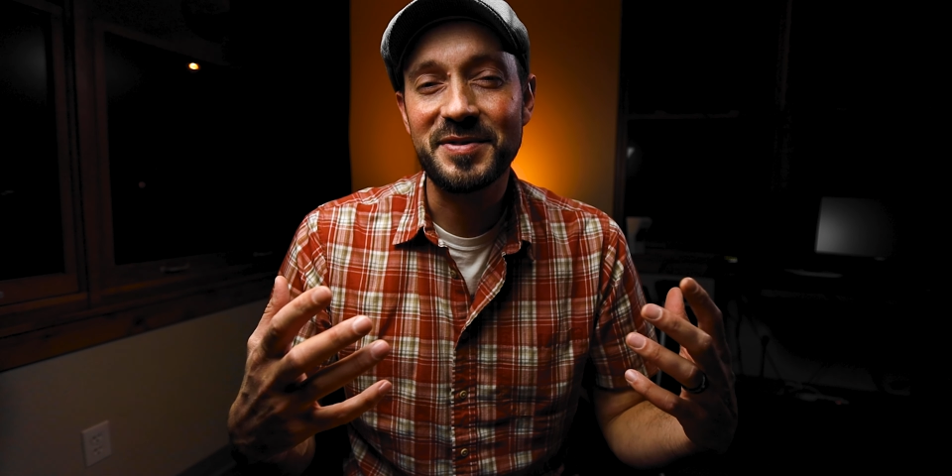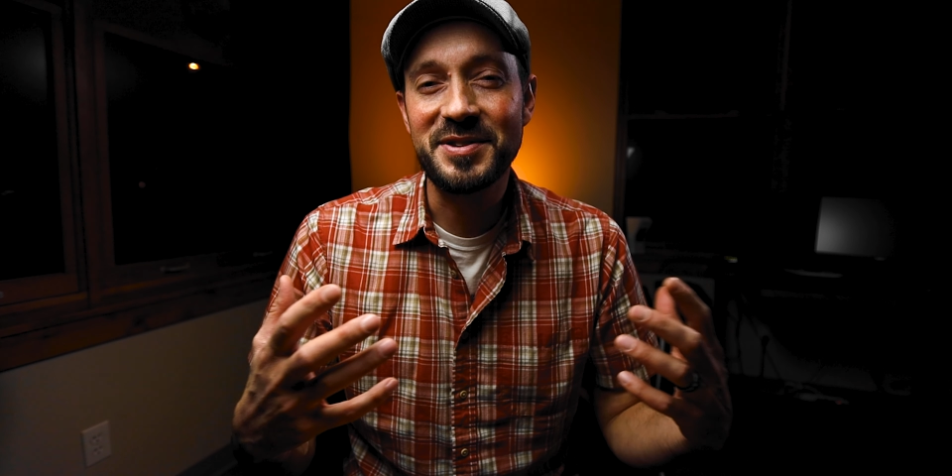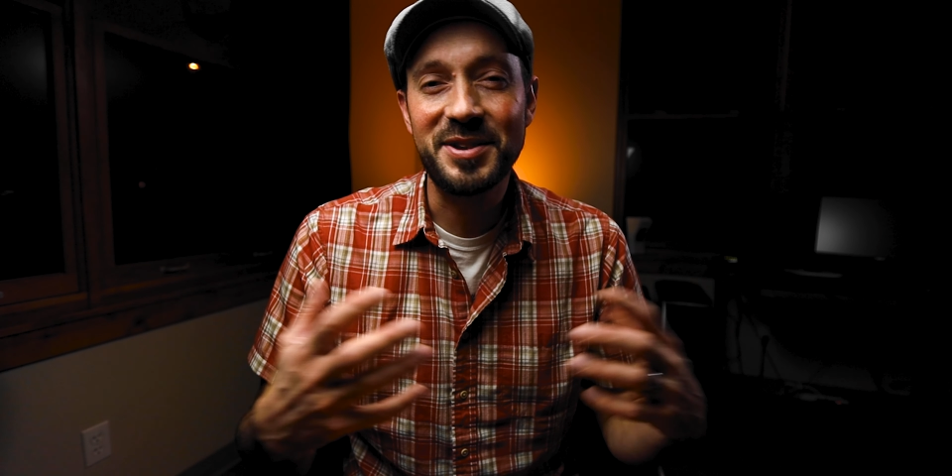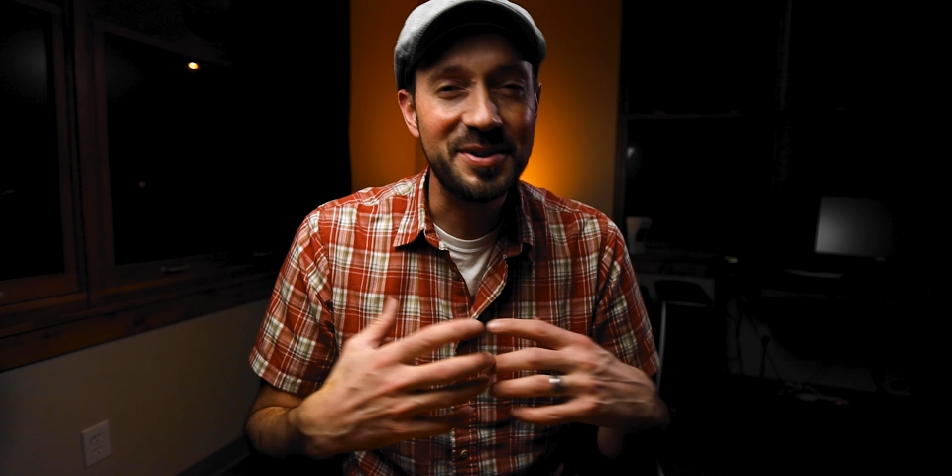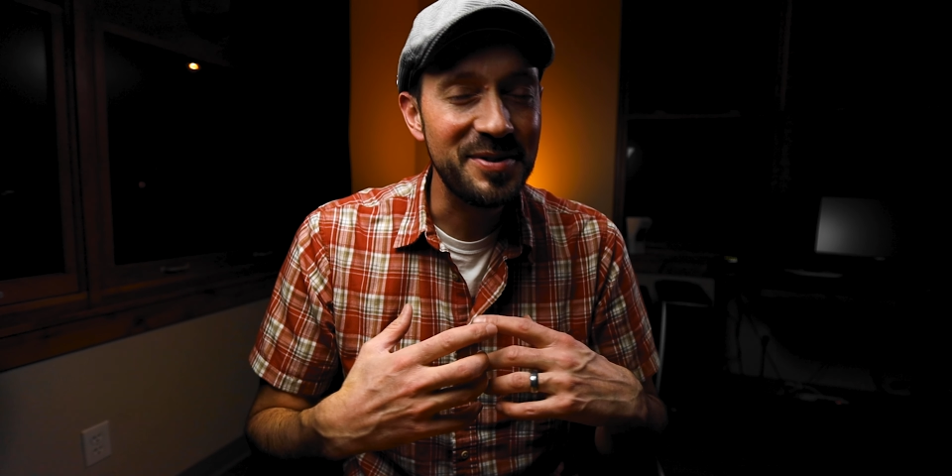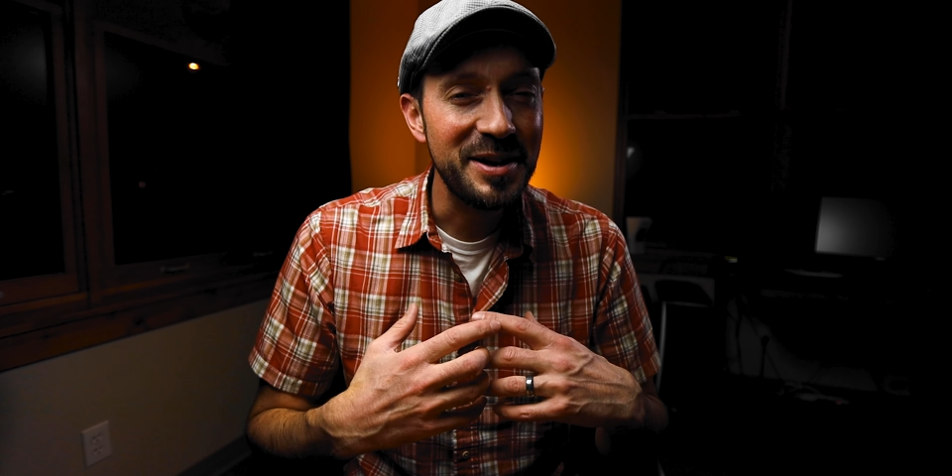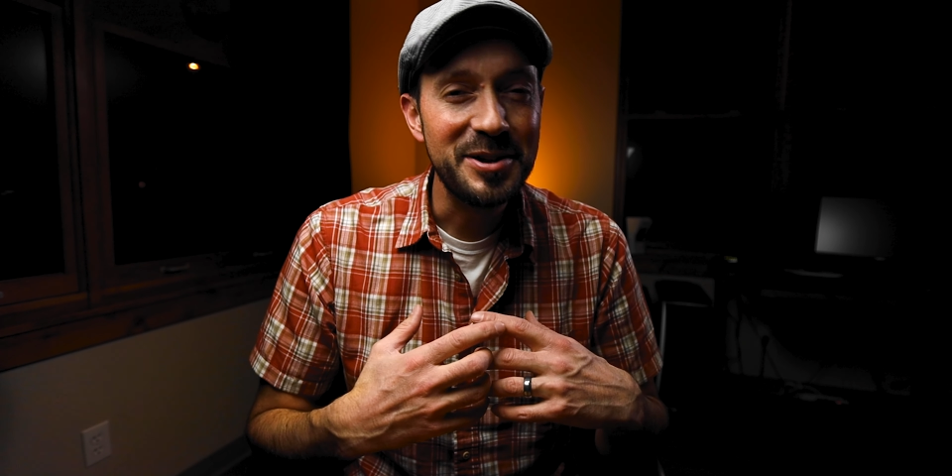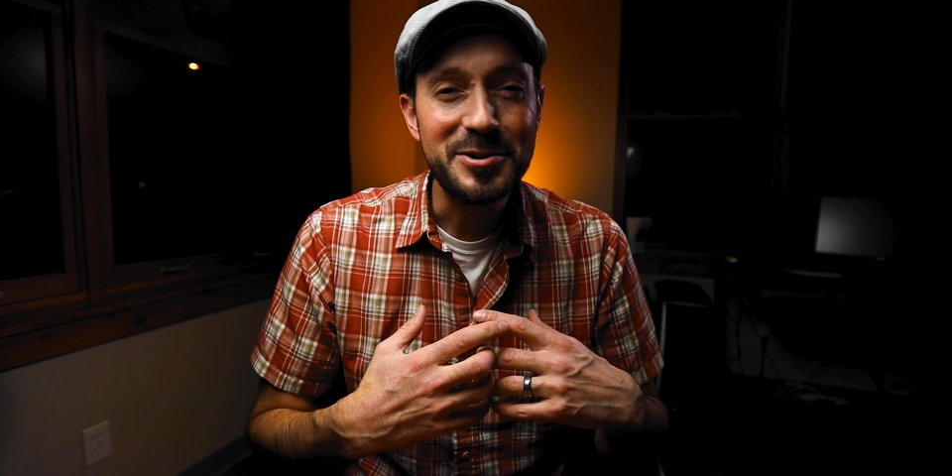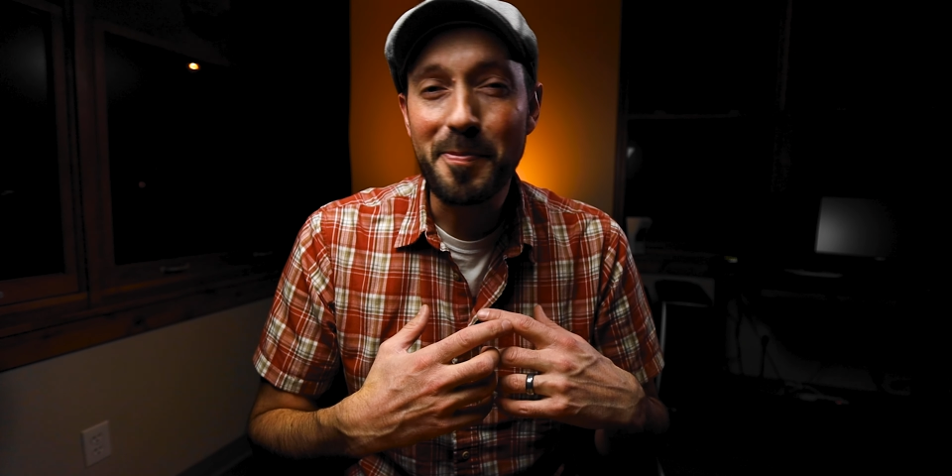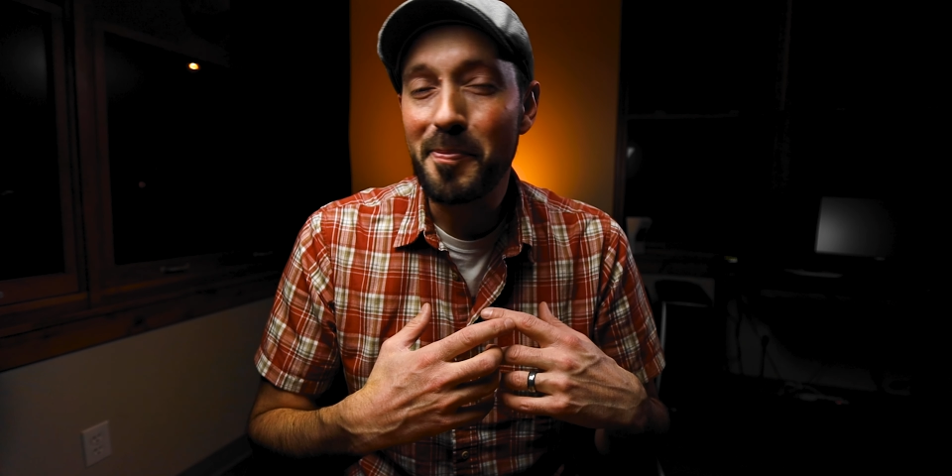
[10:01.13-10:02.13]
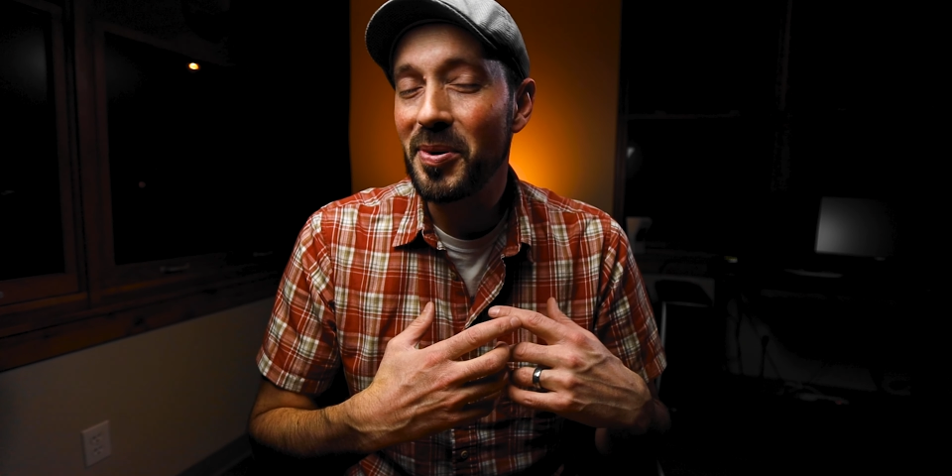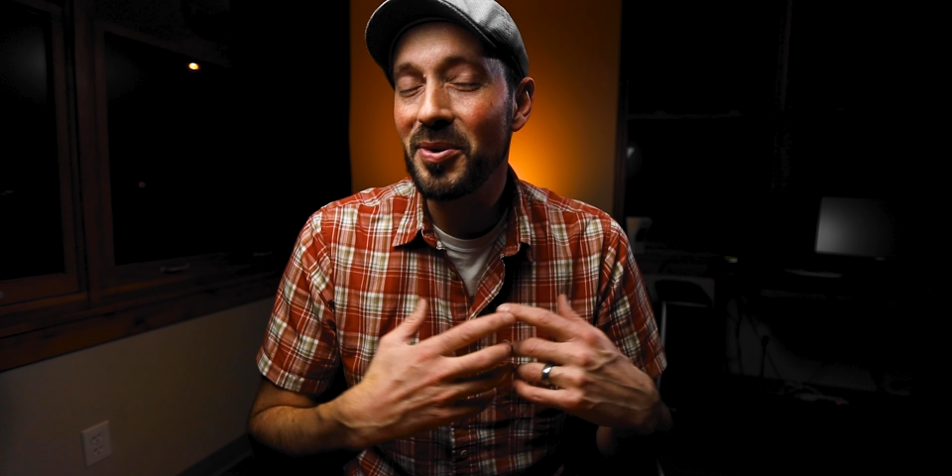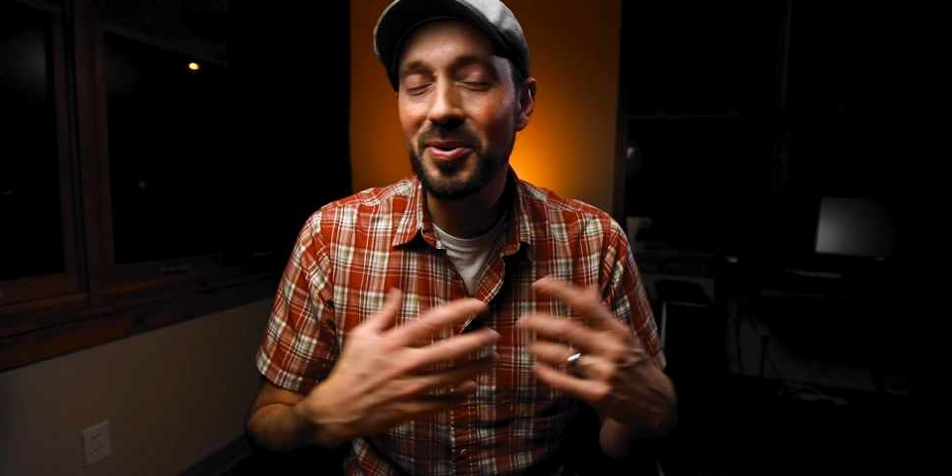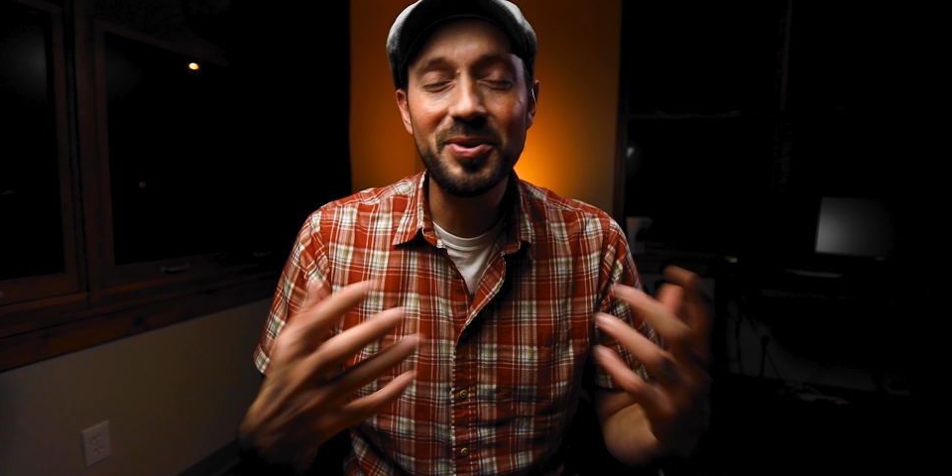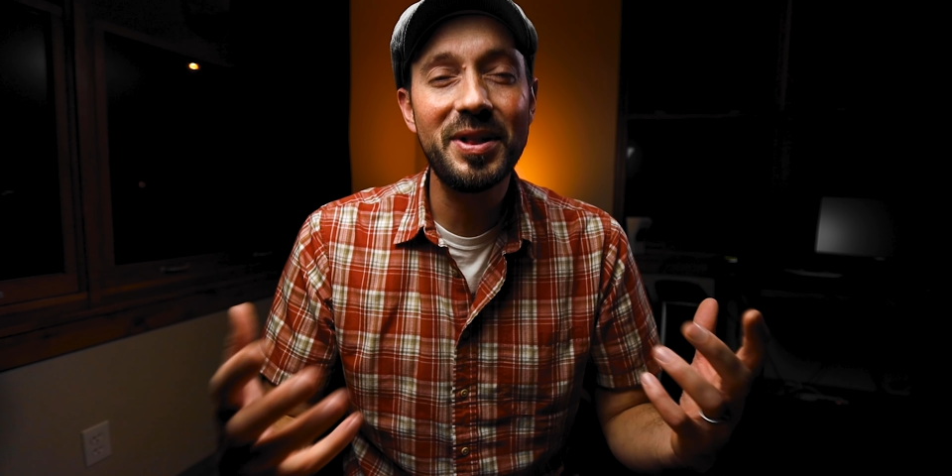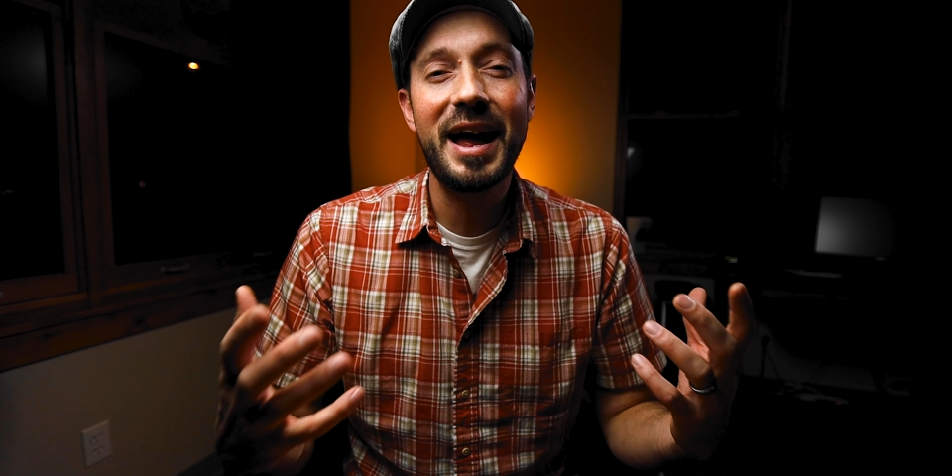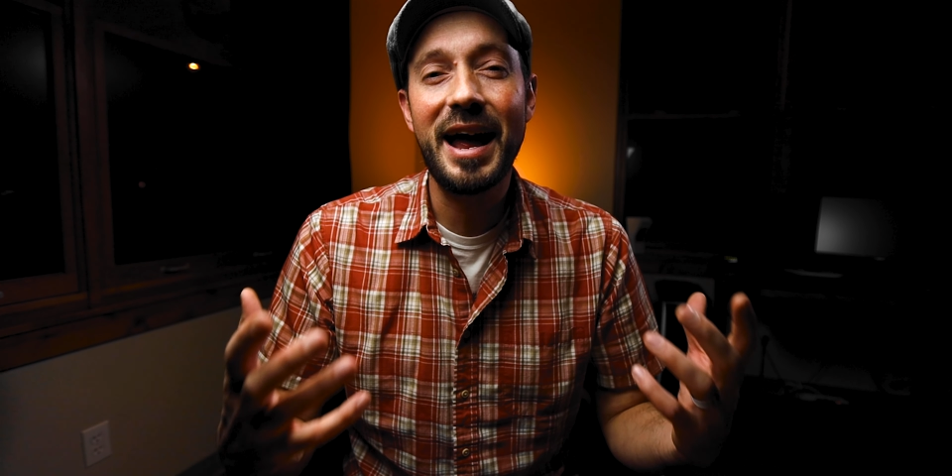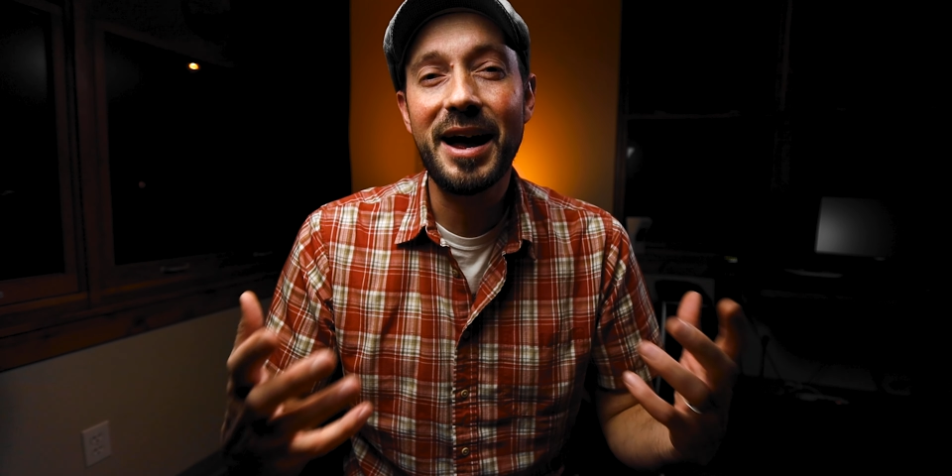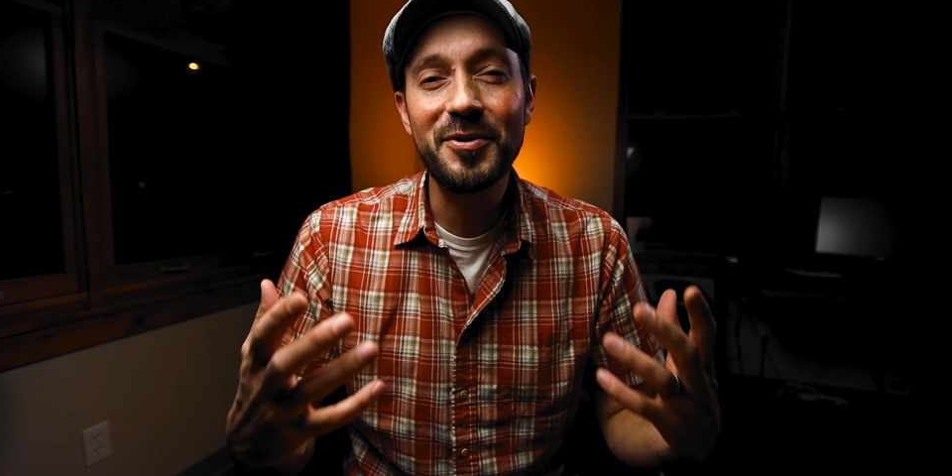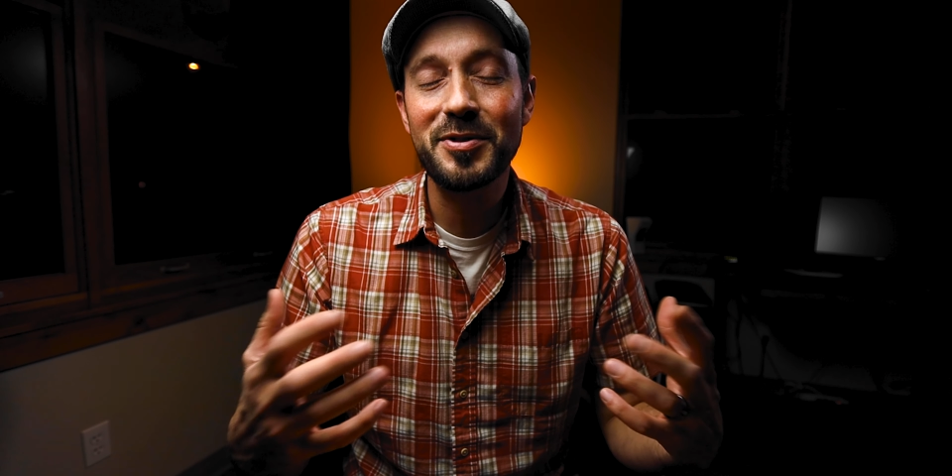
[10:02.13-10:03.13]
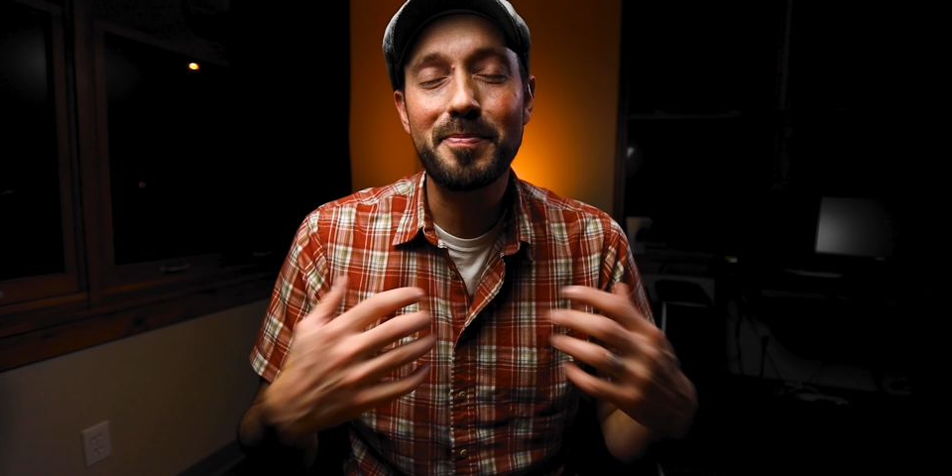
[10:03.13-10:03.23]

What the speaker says: to pull out the